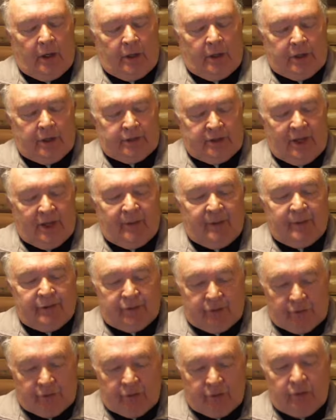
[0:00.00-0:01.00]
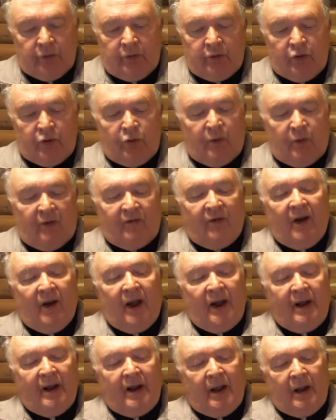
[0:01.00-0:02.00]
assignments are due. They're due by
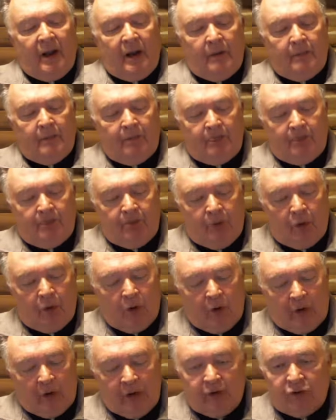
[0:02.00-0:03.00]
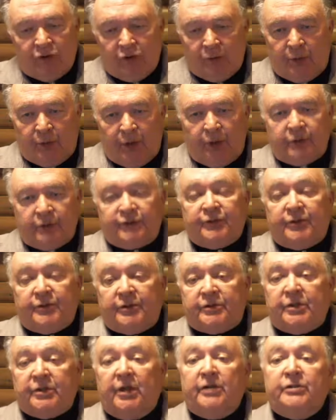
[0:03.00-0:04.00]
Friday. Your initial posts for
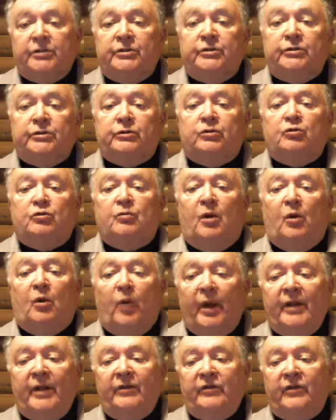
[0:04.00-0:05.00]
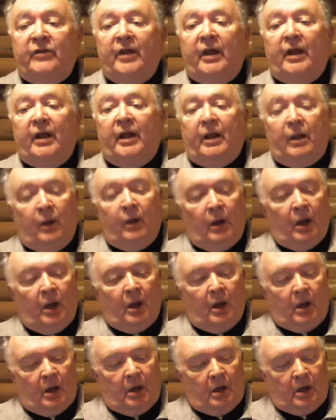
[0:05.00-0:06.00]
discussions are due by Wednesday.
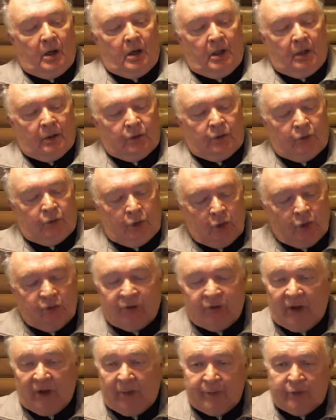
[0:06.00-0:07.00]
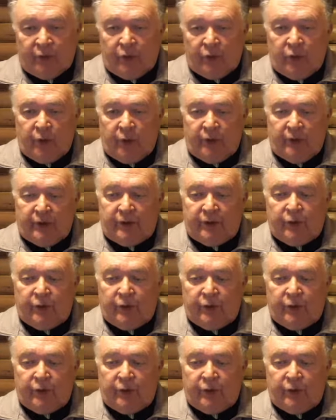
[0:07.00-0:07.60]
2 subsequent